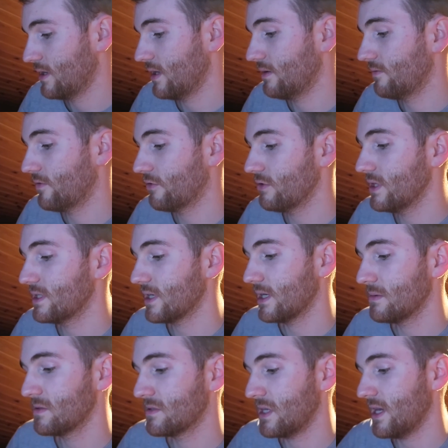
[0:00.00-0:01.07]
then 3
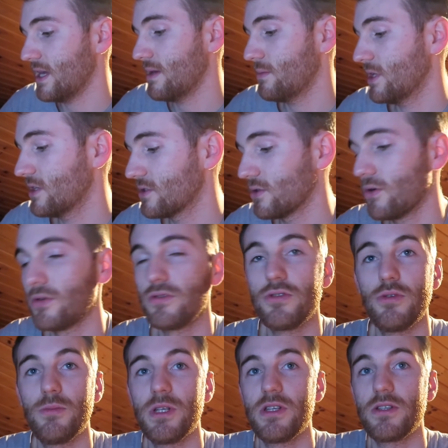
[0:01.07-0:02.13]
times 8 minutes on,
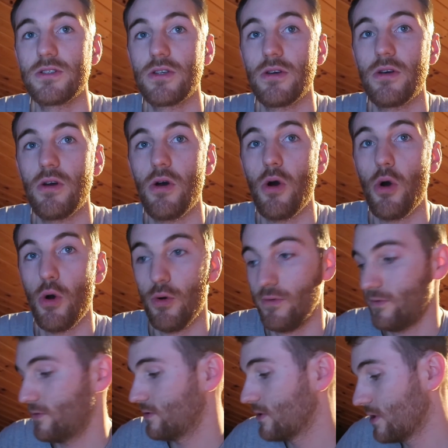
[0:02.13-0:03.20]
2 minutes
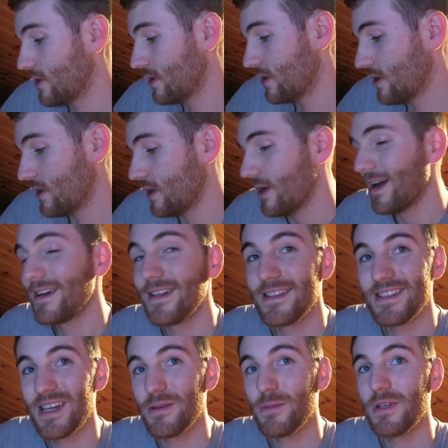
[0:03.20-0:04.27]
off, and
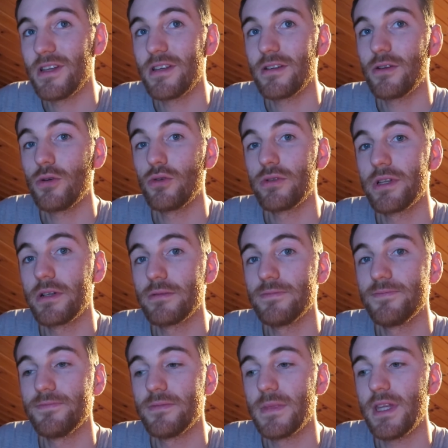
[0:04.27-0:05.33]
then 10-minute cool down
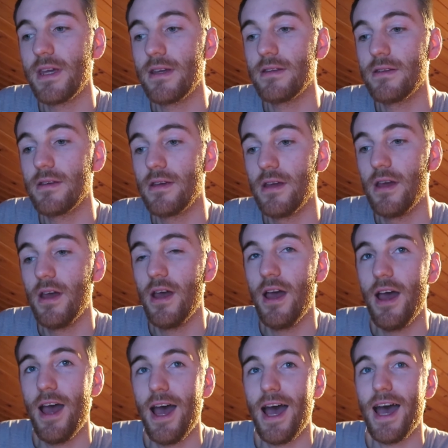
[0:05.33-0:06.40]
in the end.
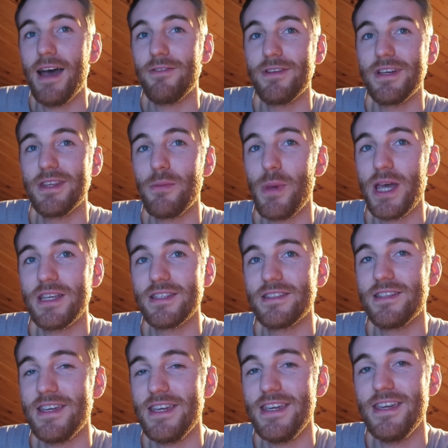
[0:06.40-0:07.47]
I haven't had the
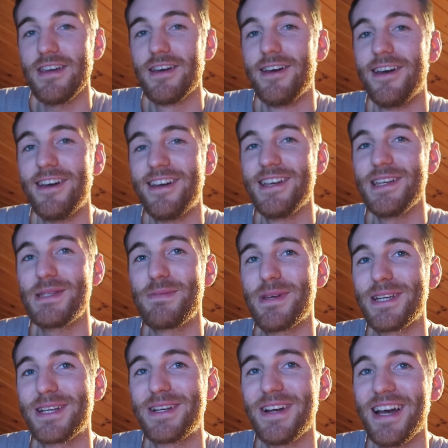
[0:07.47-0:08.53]
best tea. It's
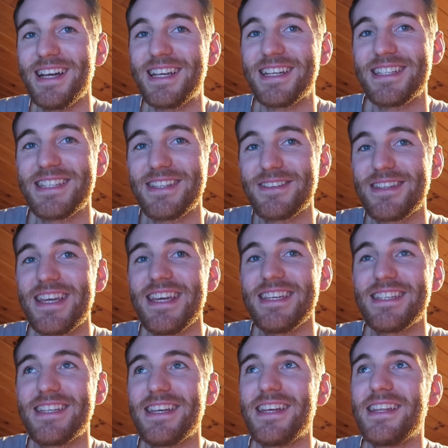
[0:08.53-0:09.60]
been good. I can still
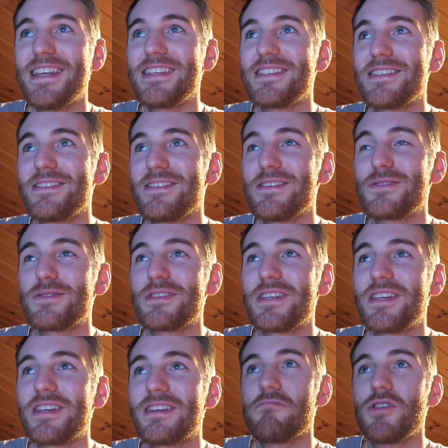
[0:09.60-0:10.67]
taste it, and this was
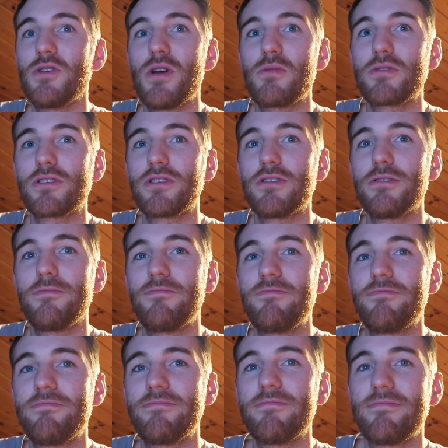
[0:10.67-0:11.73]
like 2 hours ago,
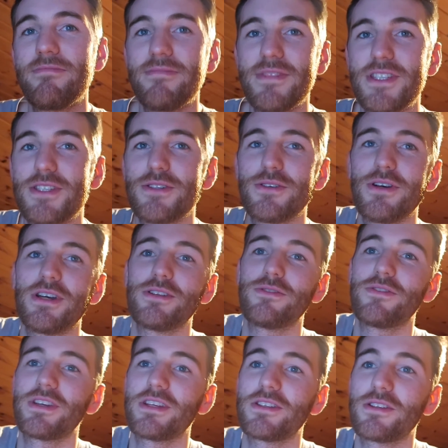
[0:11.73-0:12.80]
so I
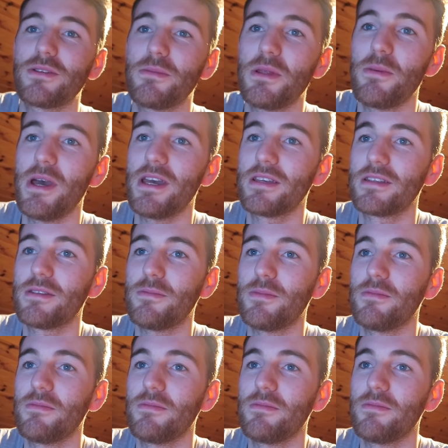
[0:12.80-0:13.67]
don't think it's going to be the best